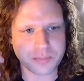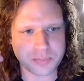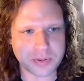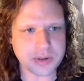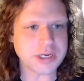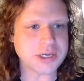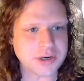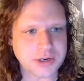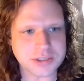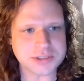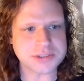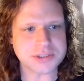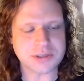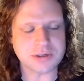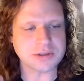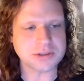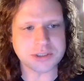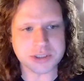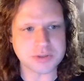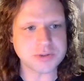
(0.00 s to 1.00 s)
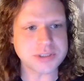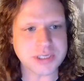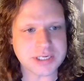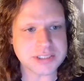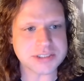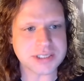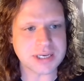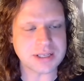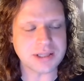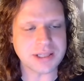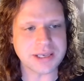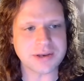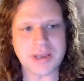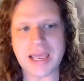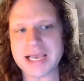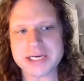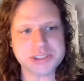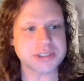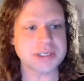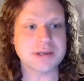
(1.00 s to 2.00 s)
precursor to genocidal
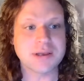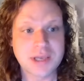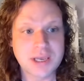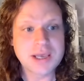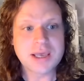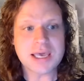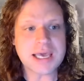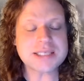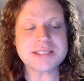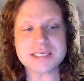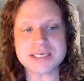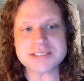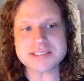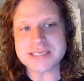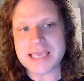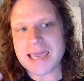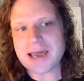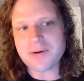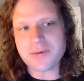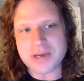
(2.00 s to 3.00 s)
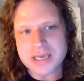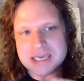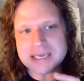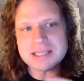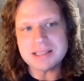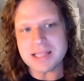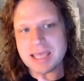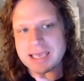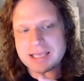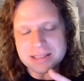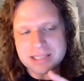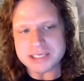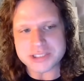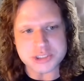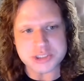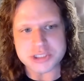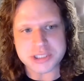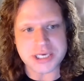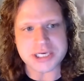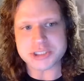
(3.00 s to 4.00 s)
language. Actually, it's now in like
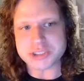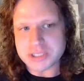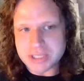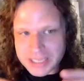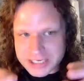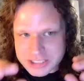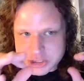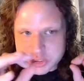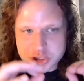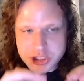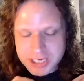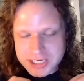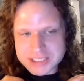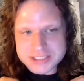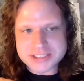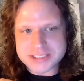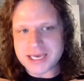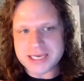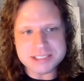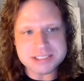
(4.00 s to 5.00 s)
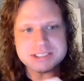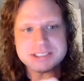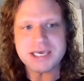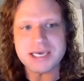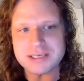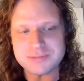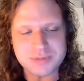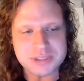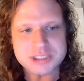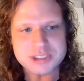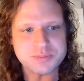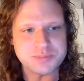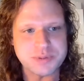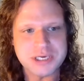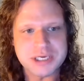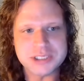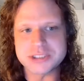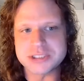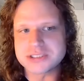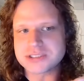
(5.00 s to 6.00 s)
legislation, like genocide incitement
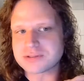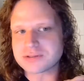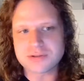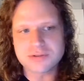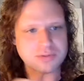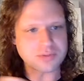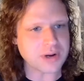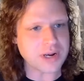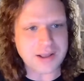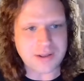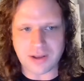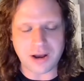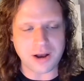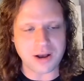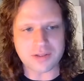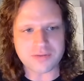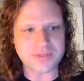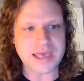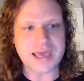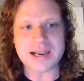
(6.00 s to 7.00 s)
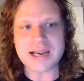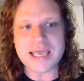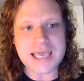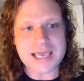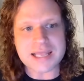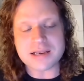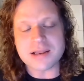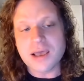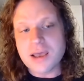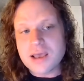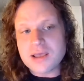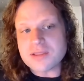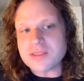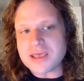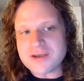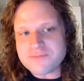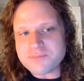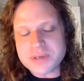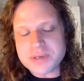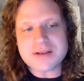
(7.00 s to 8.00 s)
speeches throughout all of that, and
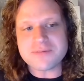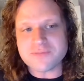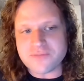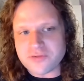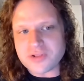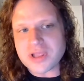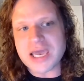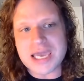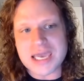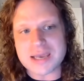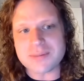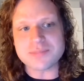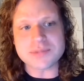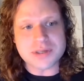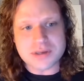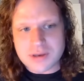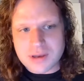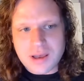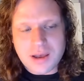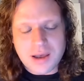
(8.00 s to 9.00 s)
they've been inflamed